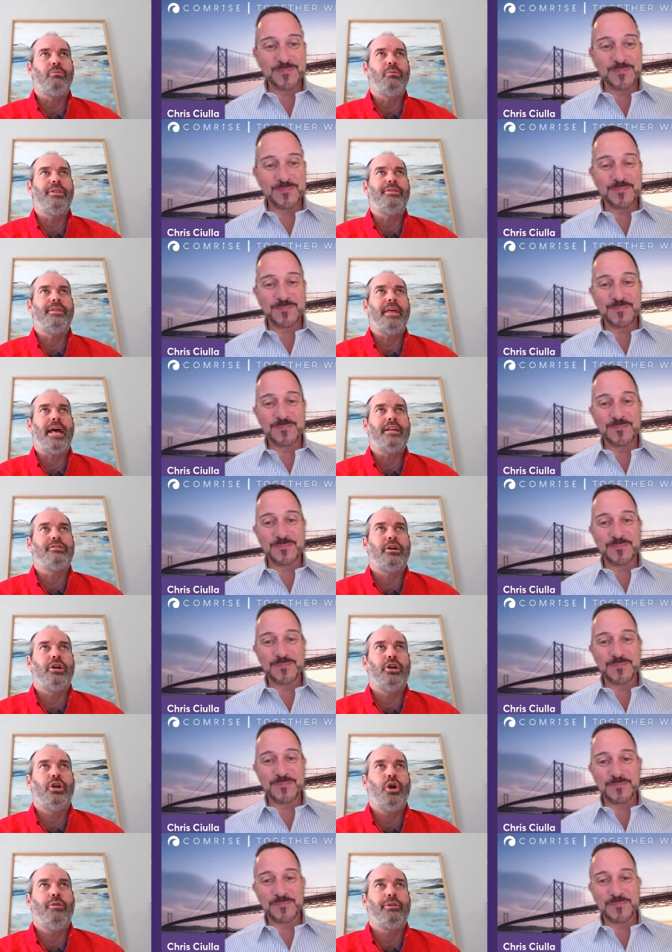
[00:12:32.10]
Speaker 1: with that,
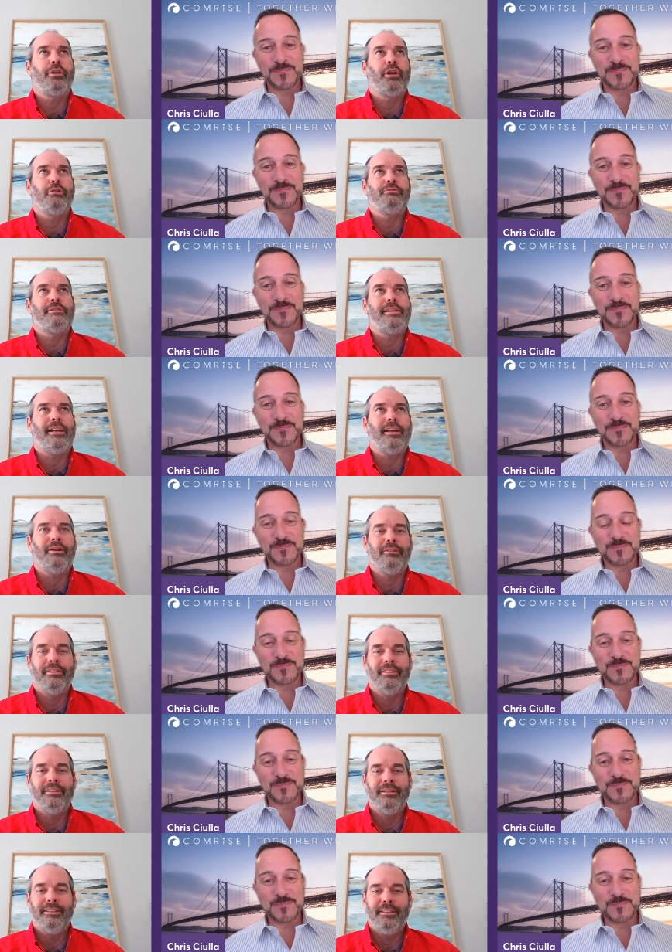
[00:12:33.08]
turnover goes down.
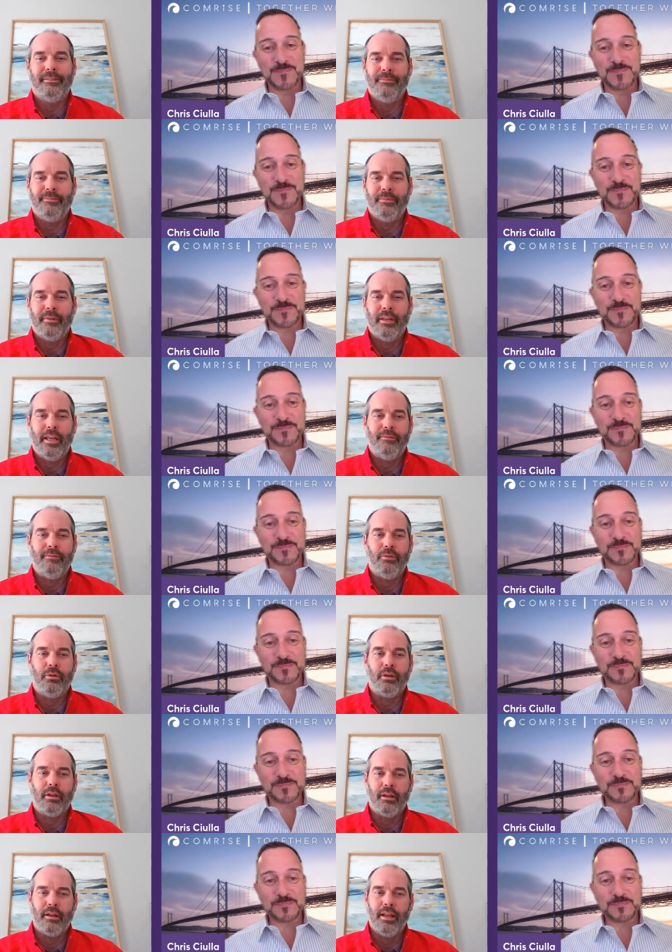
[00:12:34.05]
If you
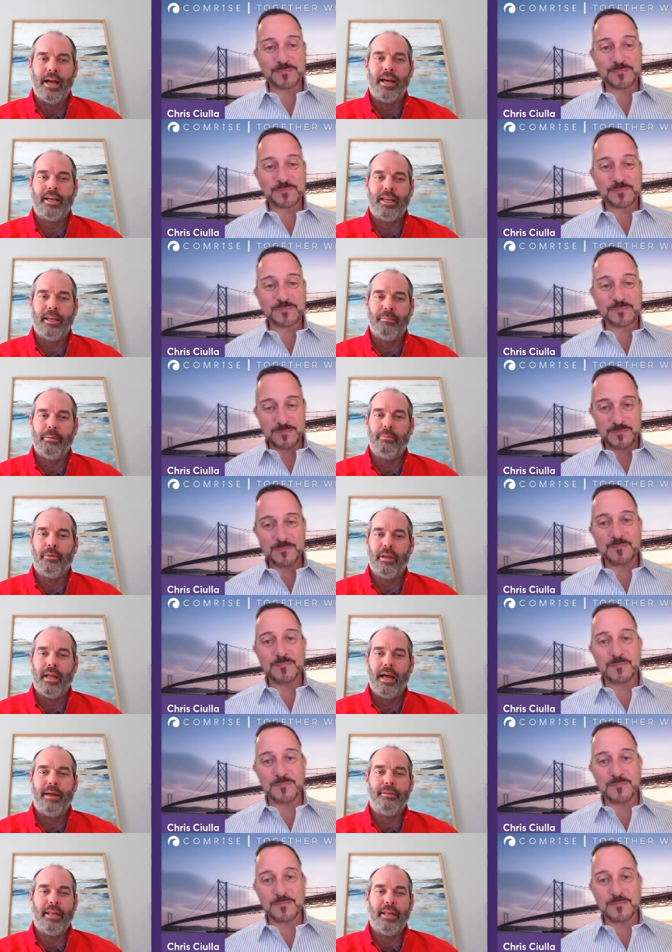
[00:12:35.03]
can give people
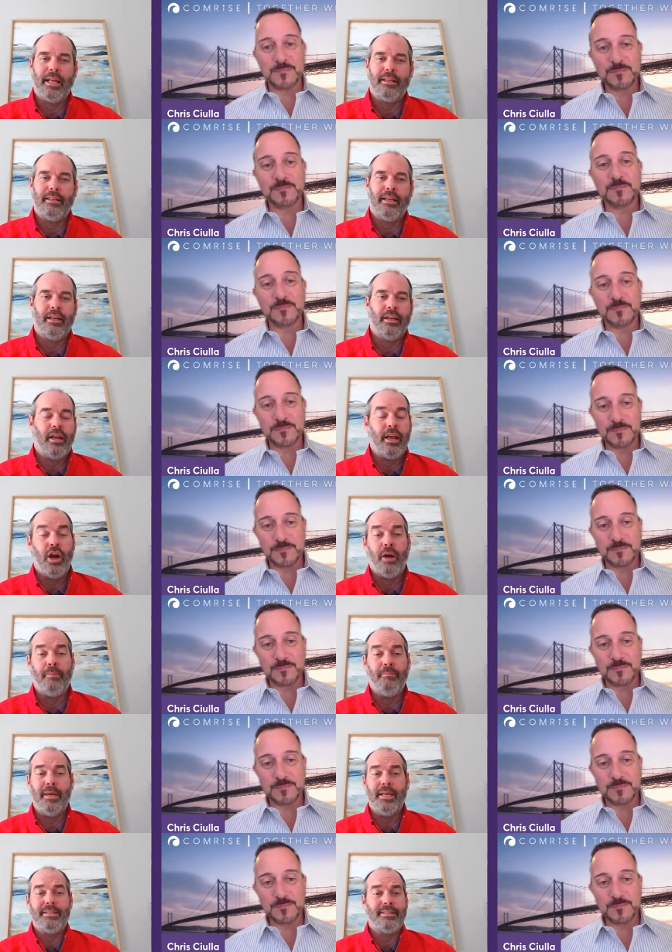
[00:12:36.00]
that in, in our
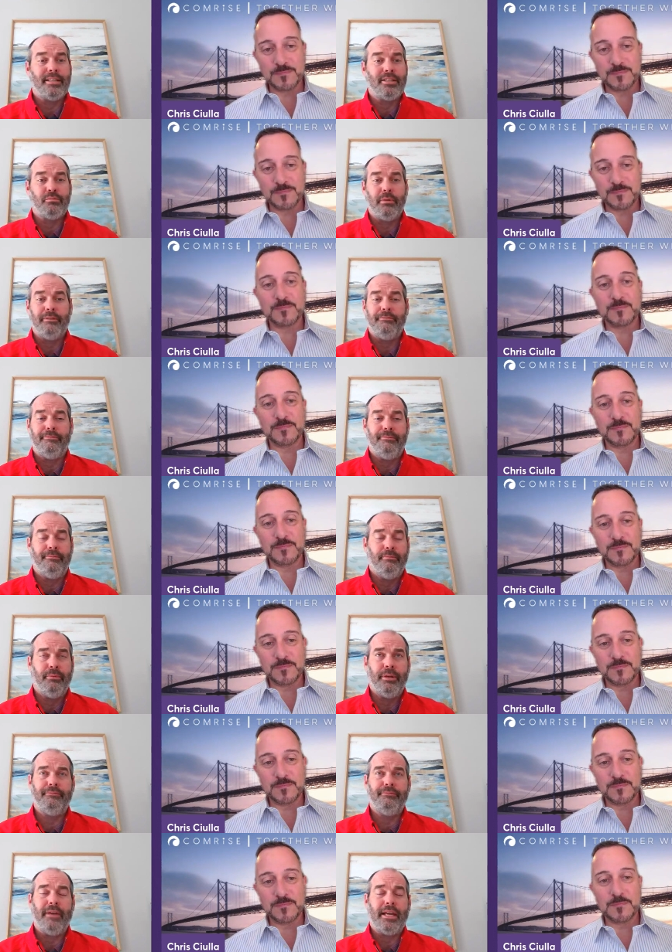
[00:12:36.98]
business, we
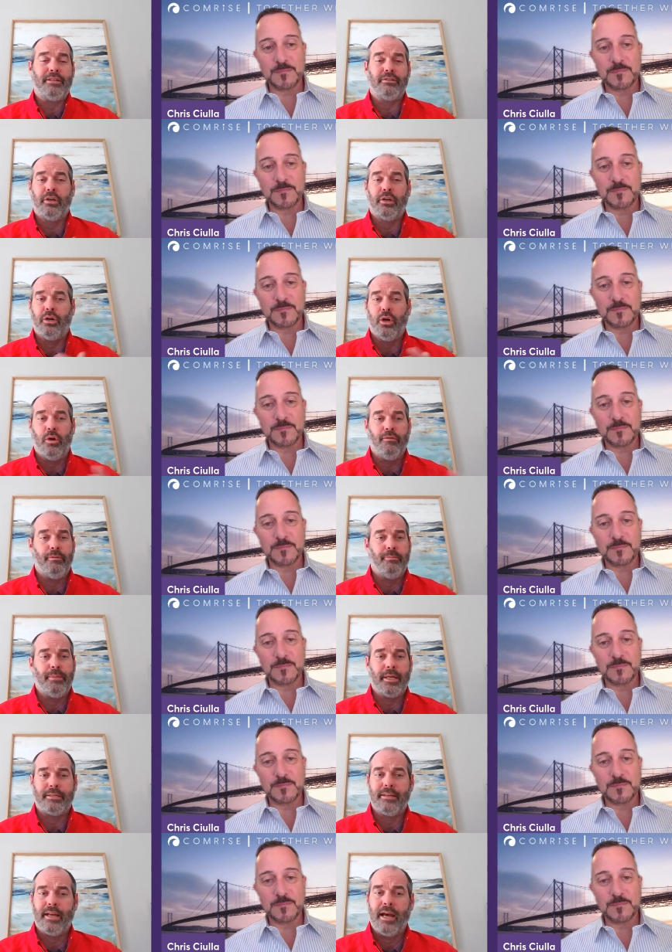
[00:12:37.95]
we face turnover
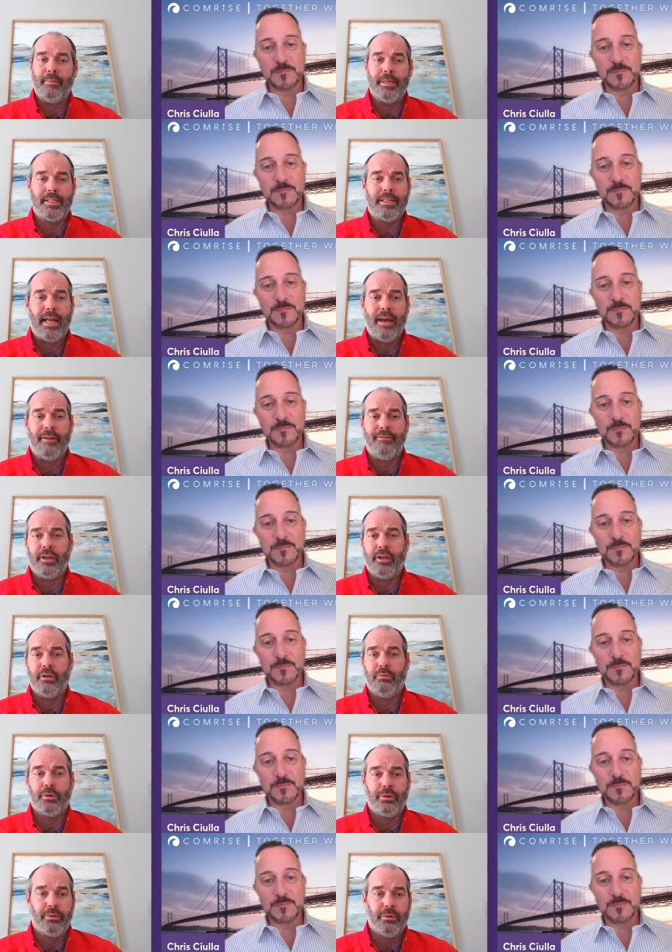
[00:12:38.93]
big time in staffing and
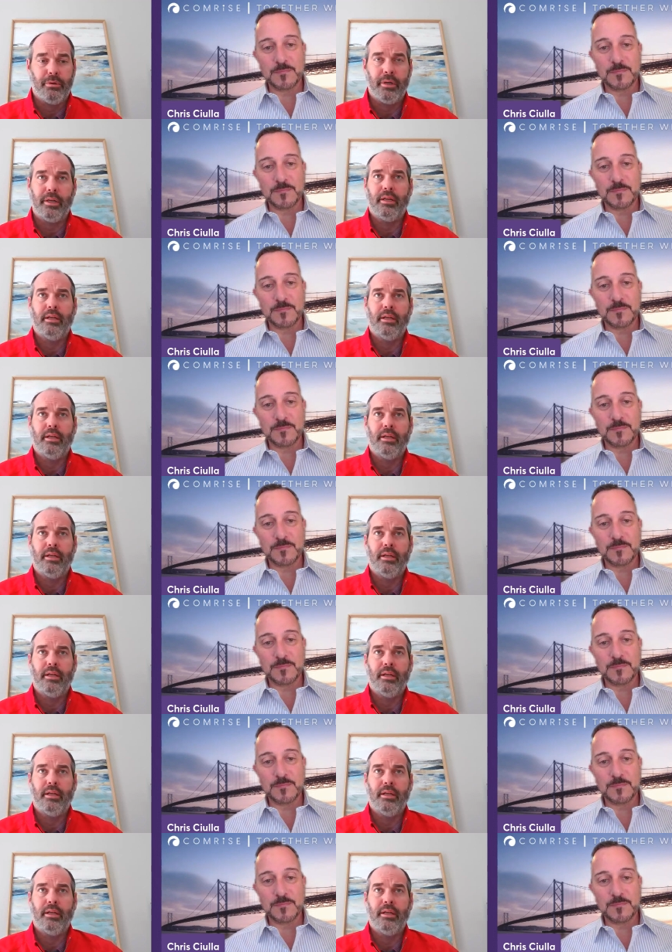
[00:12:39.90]
recruiting